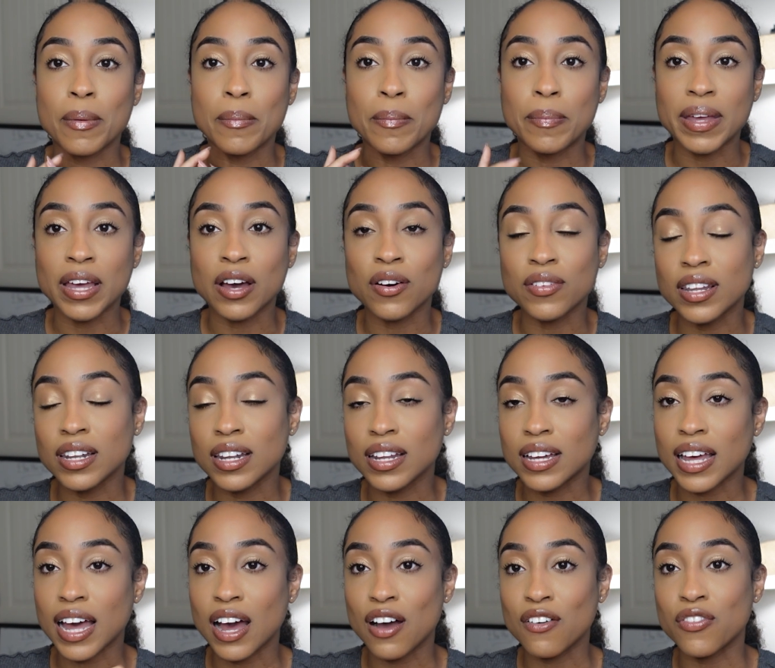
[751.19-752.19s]
Be on the
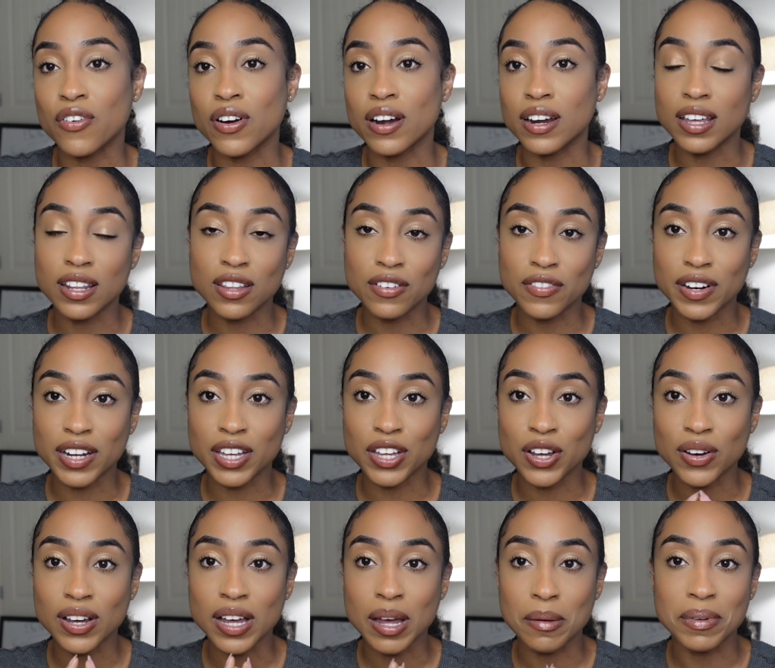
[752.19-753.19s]
lookout for another
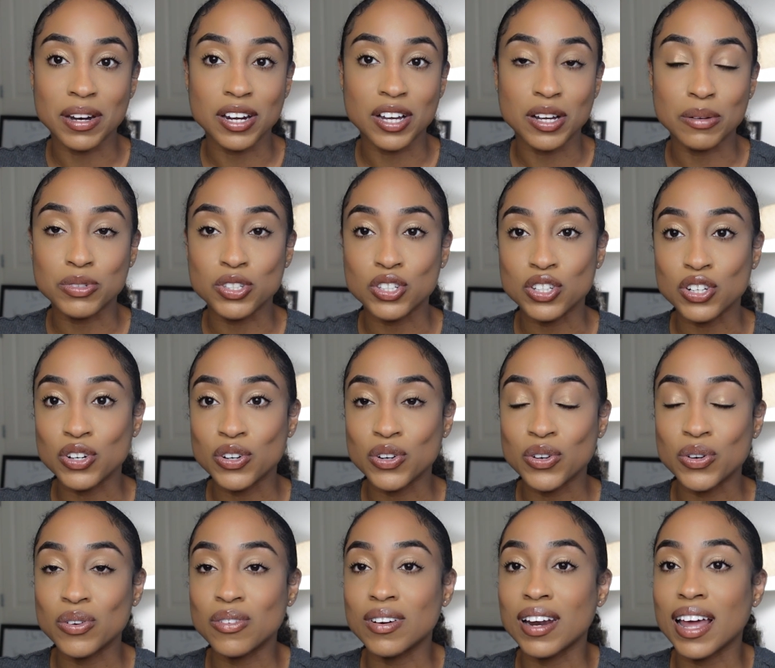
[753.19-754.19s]
video coming up
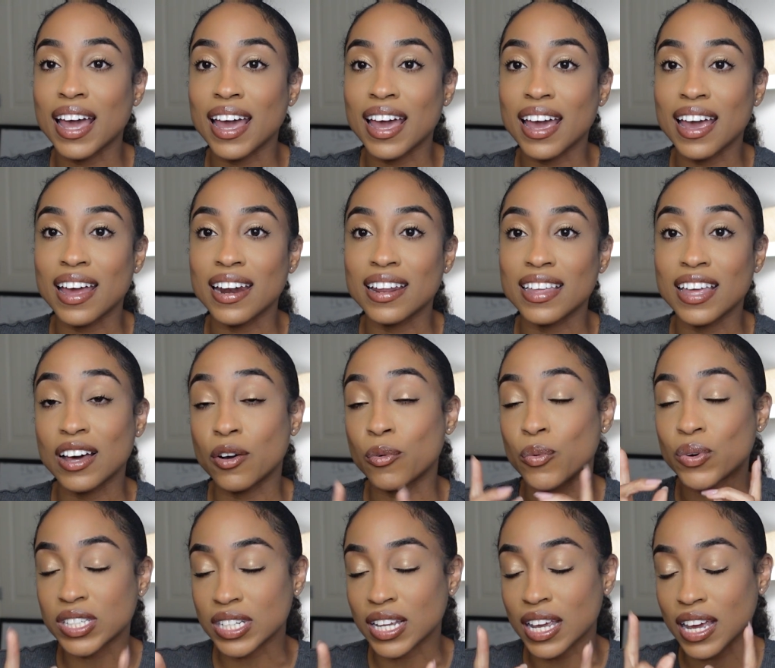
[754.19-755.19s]
soon. And yeah,
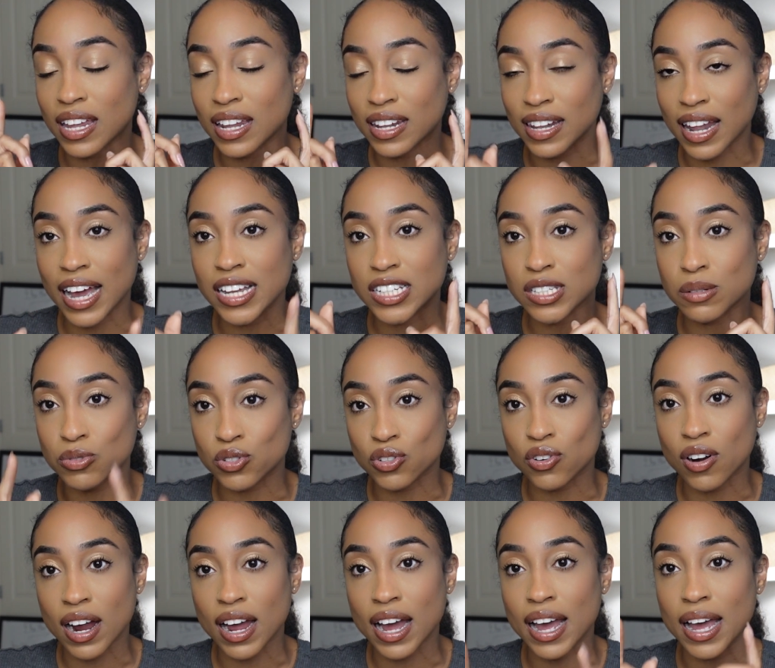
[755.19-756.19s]
once again, like,
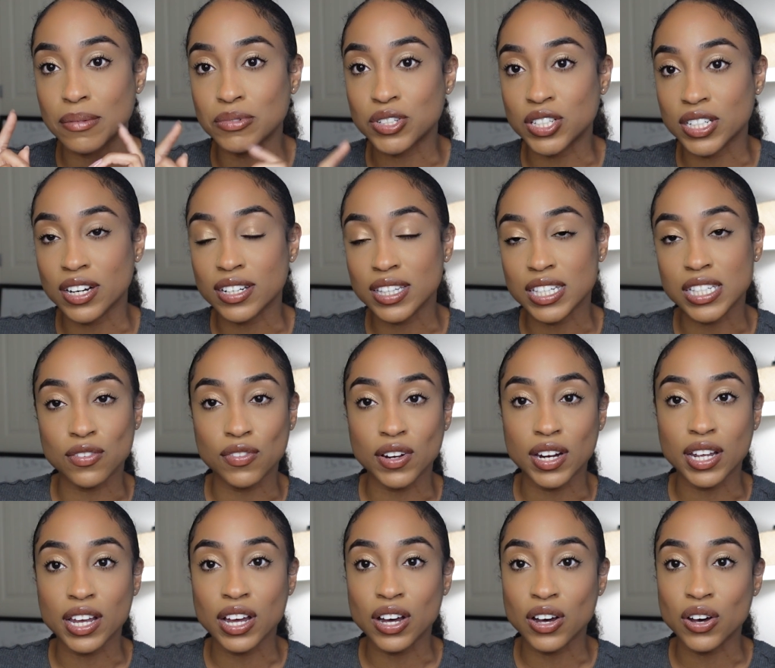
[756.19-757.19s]
subscribe, share this
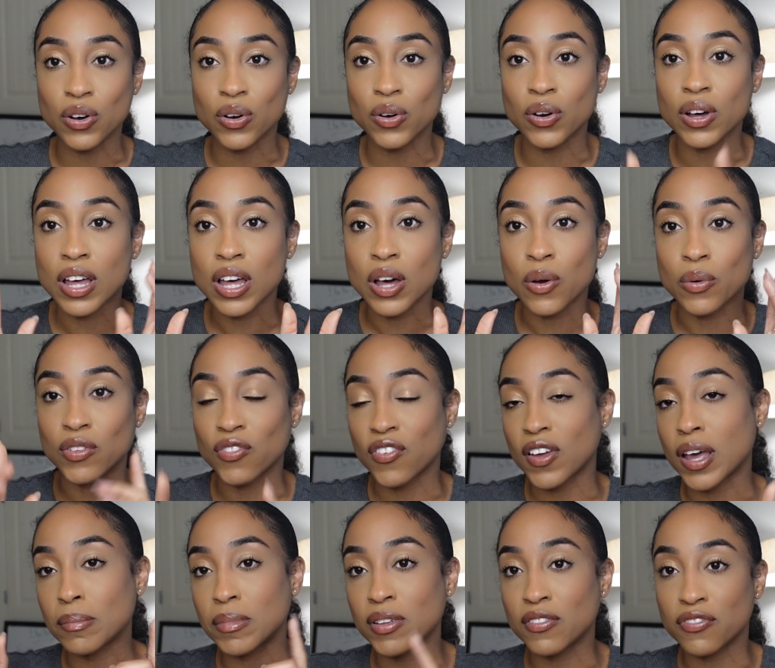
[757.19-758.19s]
video with
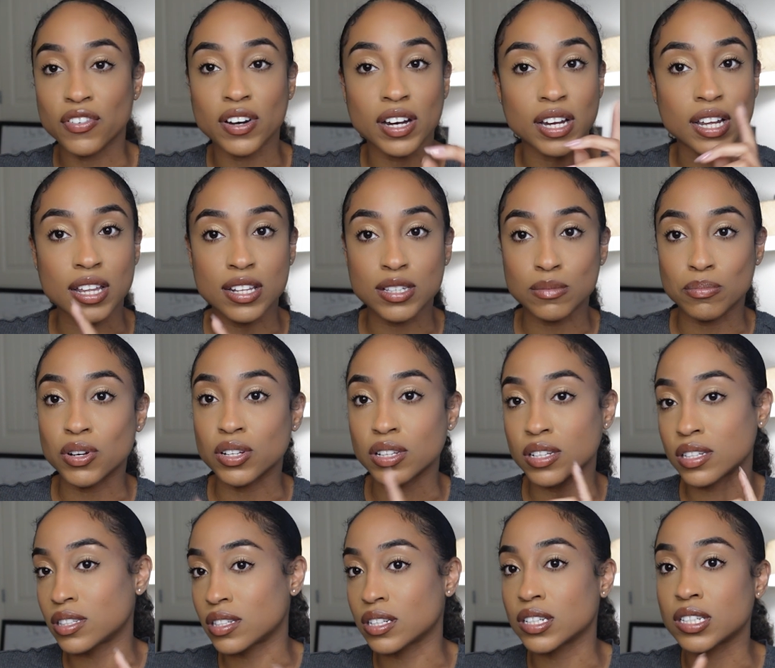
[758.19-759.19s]
family, friends,
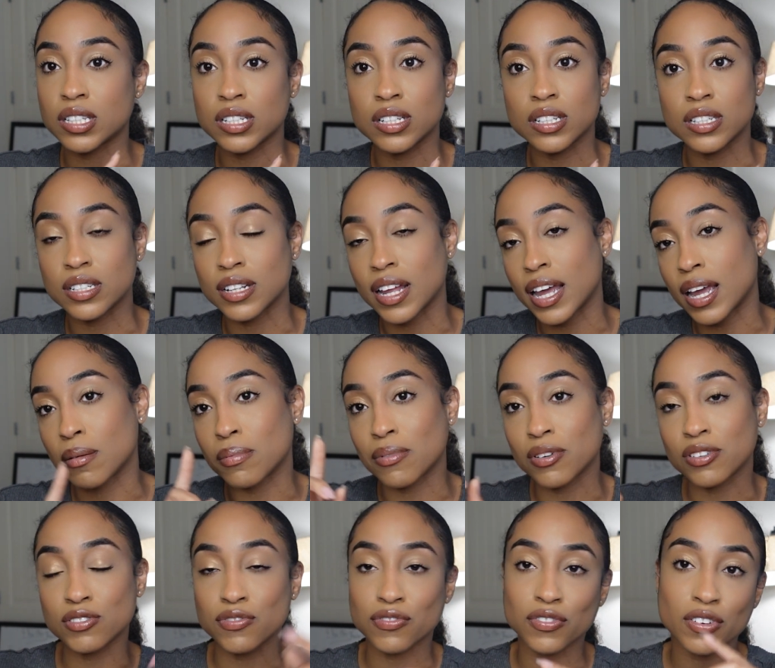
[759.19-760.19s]
brothers, sisters,
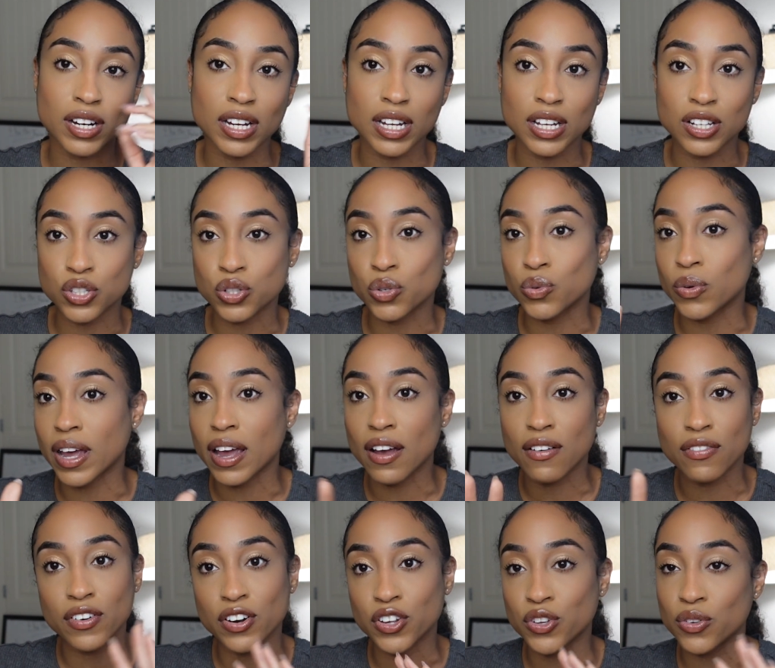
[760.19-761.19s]
neighbors, friends,
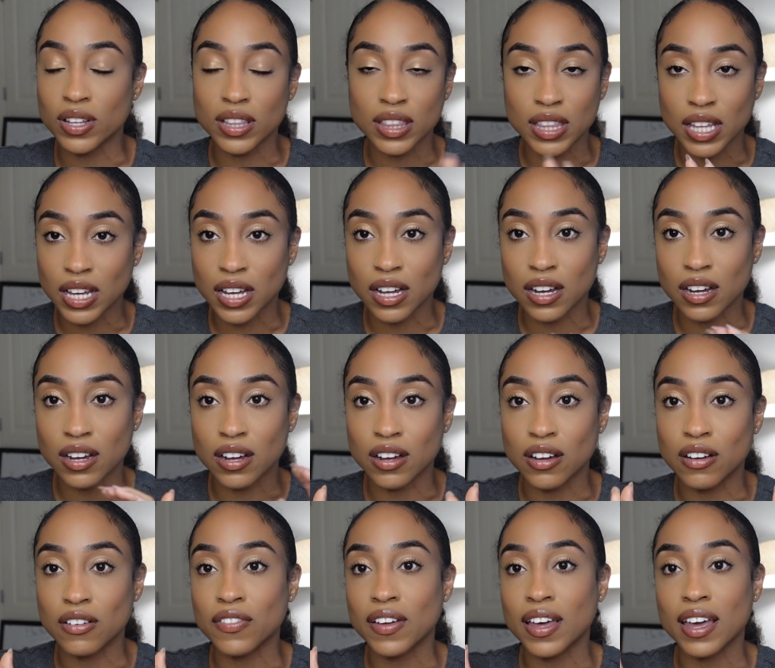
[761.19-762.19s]
whoever you can think
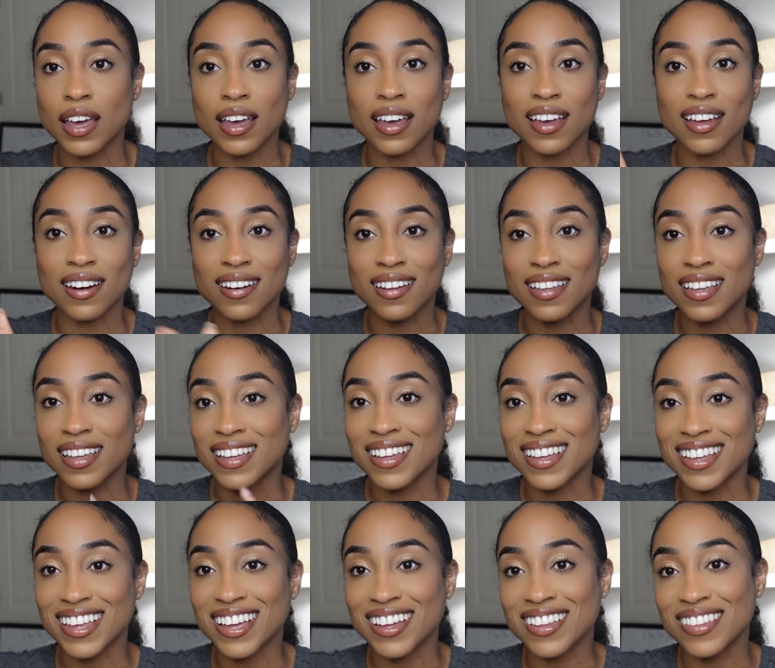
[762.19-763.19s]
of. And
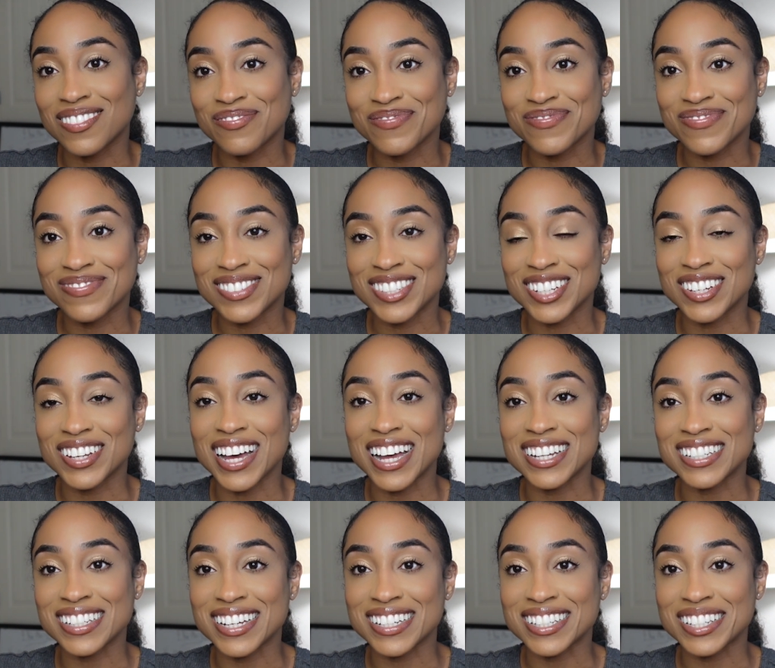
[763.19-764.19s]
yeah, see you
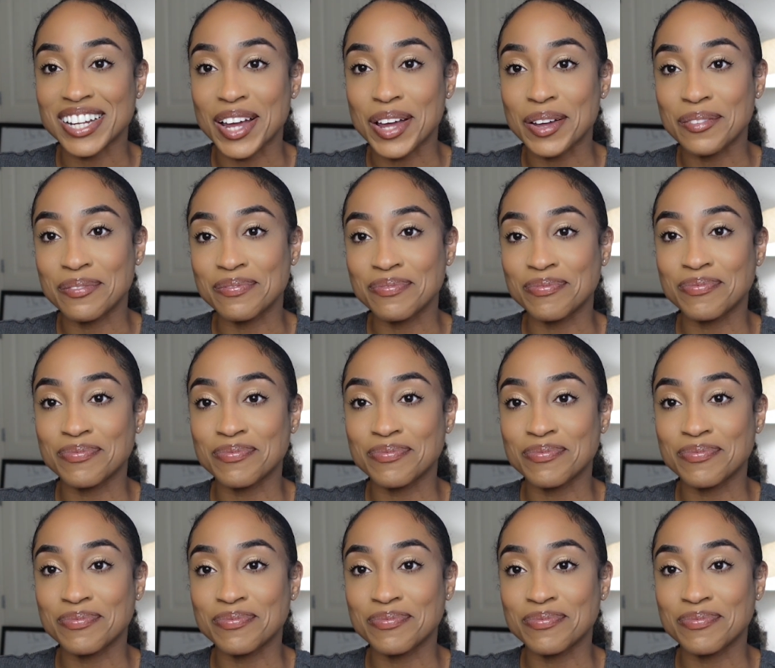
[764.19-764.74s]
guys next time.